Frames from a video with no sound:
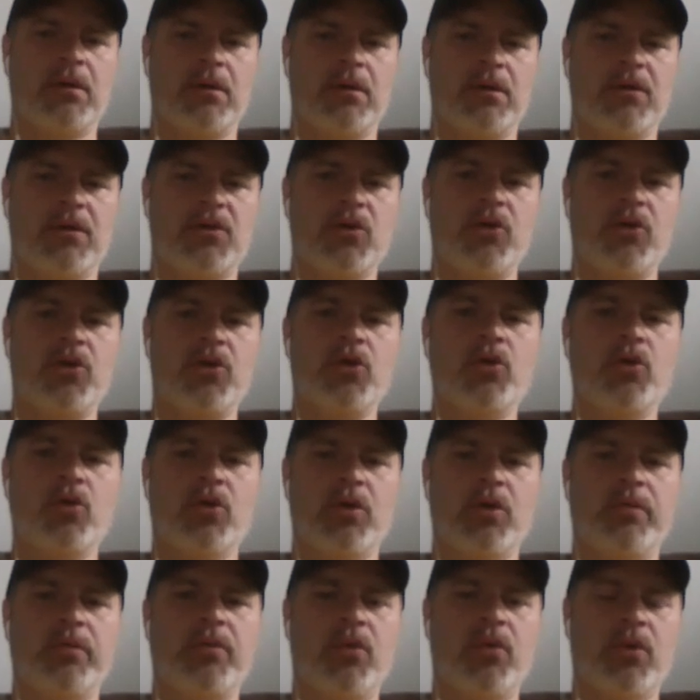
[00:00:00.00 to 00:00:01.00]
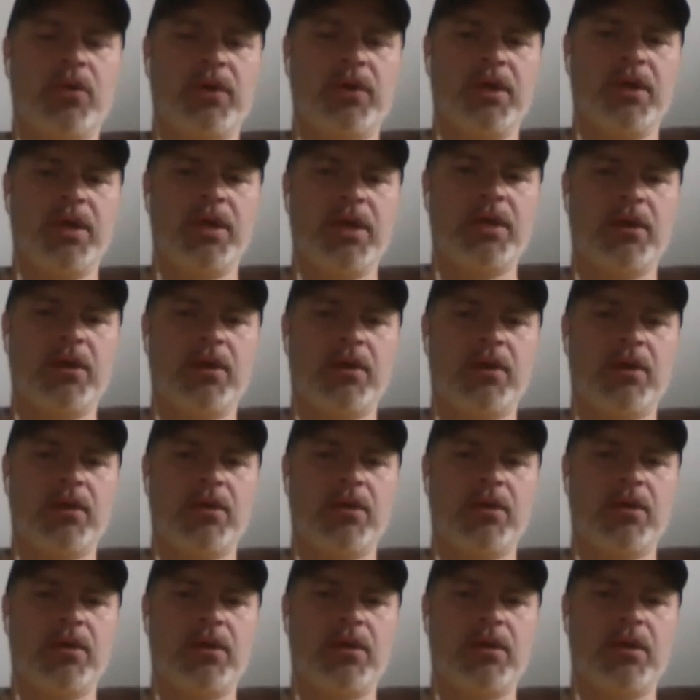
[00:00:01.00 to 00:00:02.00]
So you were born here?
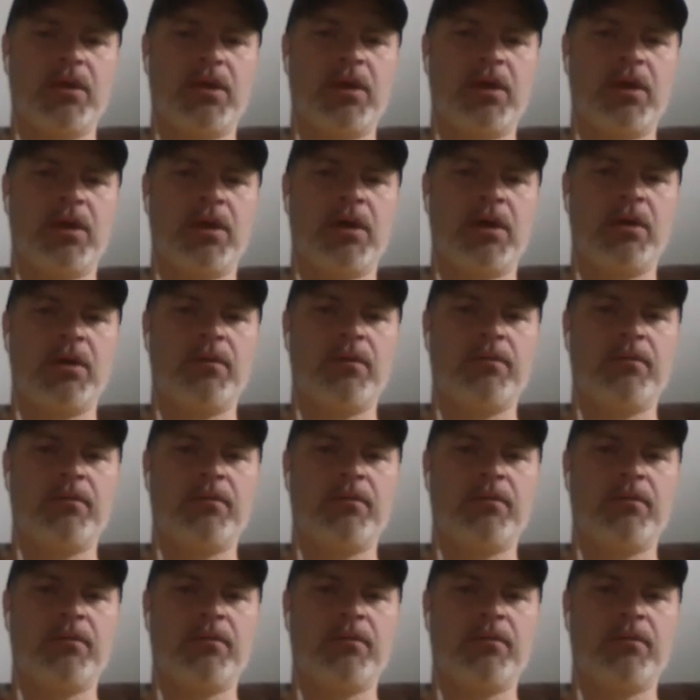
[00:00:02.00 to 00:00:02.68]
Um,